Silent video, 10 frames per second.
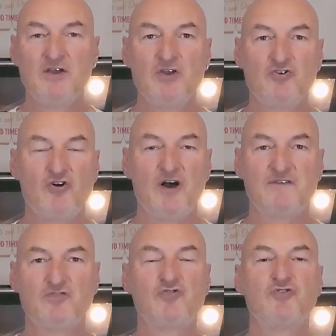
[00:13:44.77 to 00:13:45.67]
You
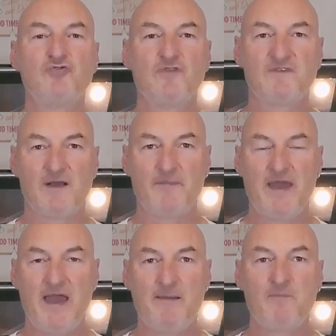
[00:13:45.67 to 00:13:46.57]
also could use some
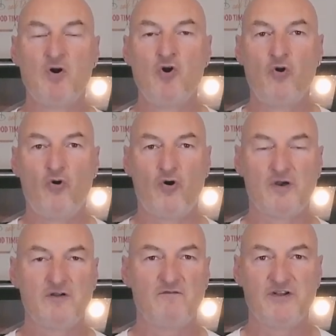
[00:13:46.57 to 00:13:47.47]
ham
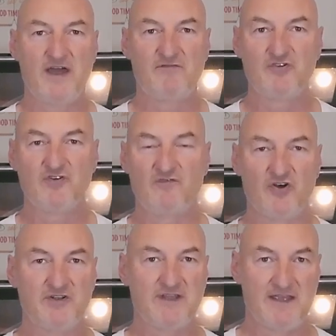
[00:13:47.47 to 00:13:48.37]
or whatever you
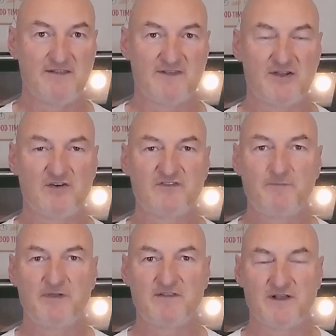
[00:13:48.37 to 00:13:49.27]
want inside of the
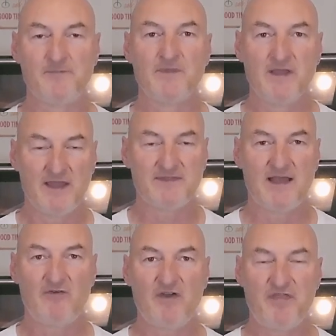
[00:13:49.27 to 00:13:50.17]
pizza. And
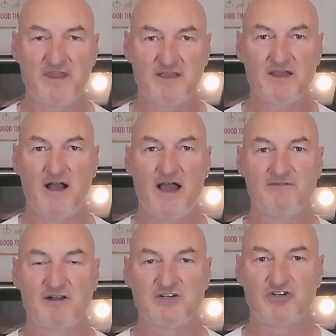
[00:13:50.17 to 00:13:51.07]
now I think I
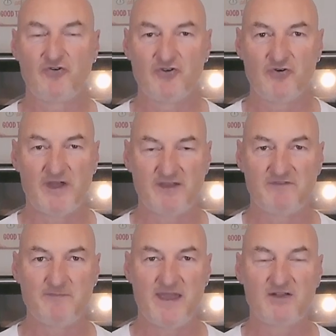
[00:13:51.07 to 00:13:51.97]
will show you, and
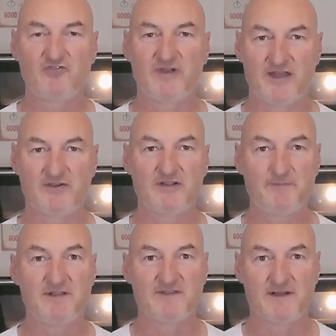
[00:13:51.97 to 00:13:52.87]
we make together the
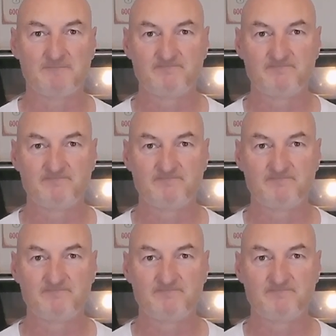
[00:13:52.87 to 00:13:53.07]
pizza.